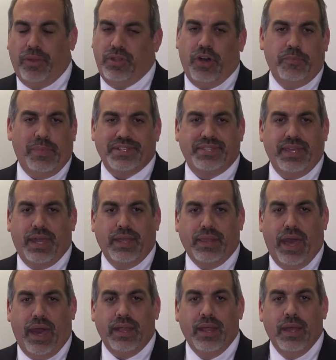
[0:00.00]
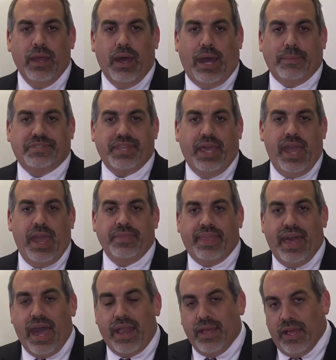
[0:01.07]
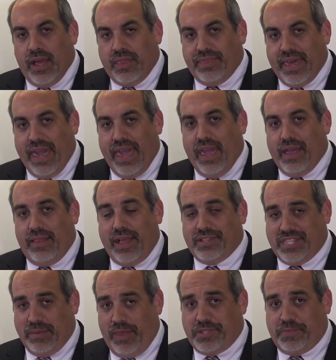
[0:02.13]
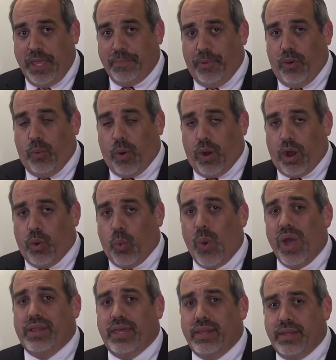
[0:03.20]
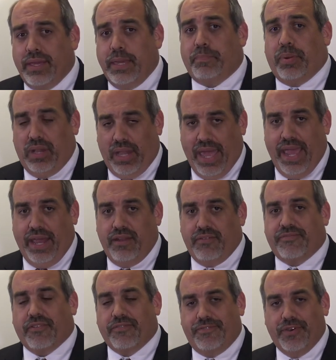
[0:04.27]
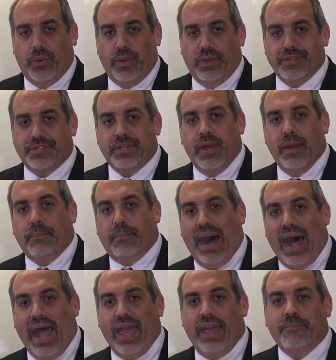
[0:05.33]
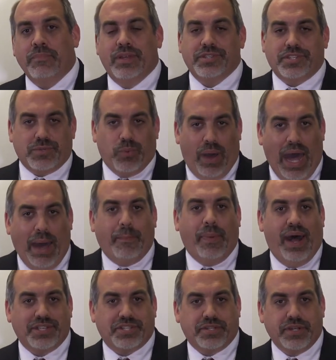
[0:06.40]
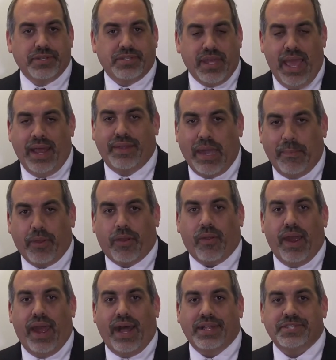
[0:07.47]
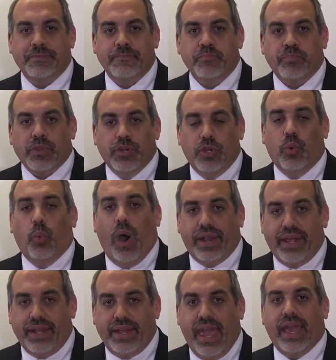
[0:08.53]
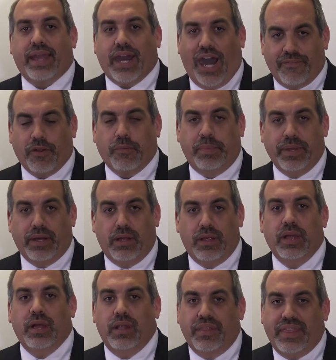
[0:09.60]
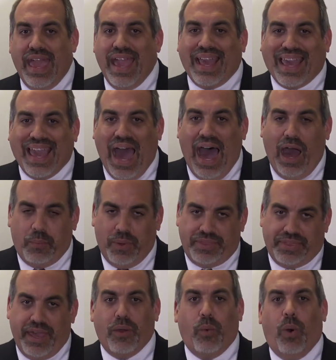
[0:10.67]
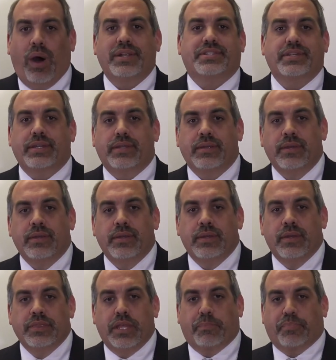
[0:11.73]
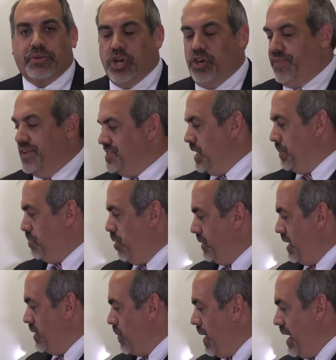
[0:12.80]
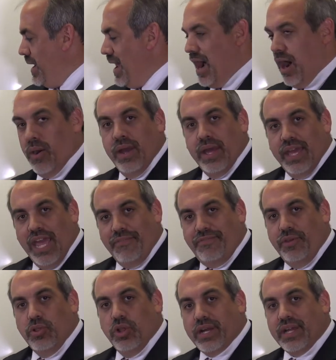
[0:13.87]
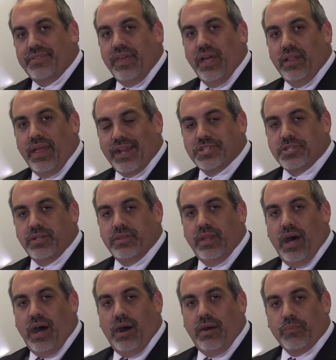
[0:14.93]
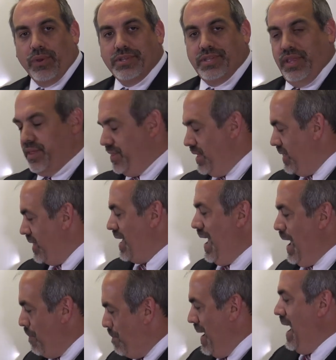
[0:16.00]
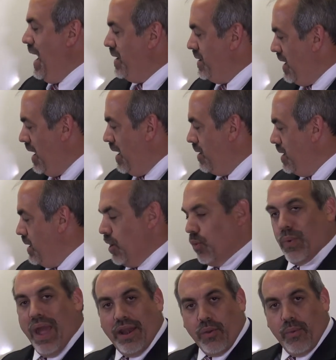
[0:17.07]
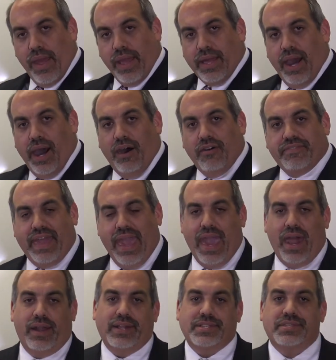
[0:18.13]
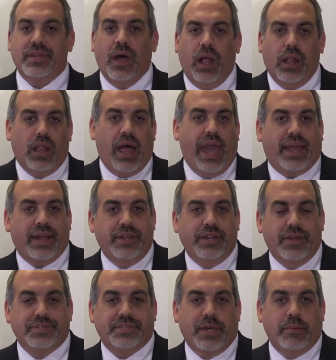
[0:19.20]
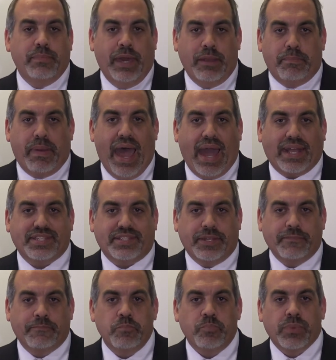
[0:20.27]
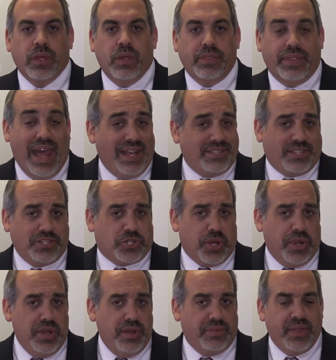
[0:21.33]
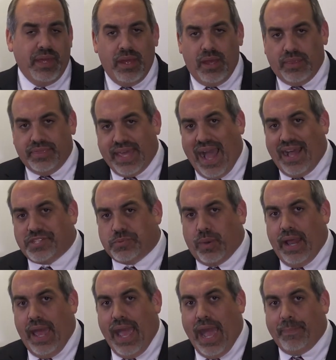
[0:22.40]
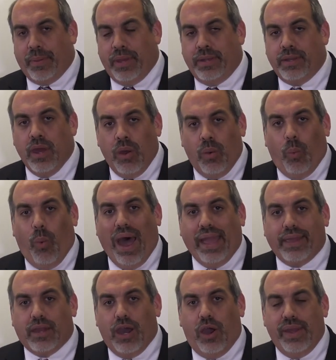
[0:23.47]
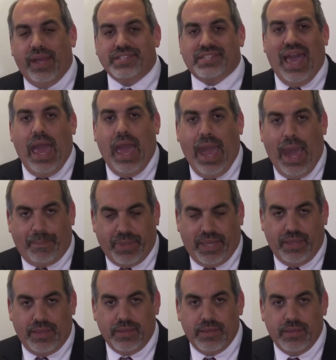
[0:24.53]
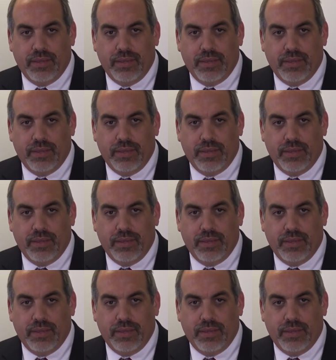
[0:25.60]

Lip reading: No, I'm not saying that. I'm saying that some of these people were willingly played for fools by swamp monsters and Democrats who wanted a cover bill. They got what they wanted. The proof is in the pudding right now. If you look at the election, the campaign rhetoric of candidates like Newsome and Paxton. That's the truth. That's what happened. WIGO is happy.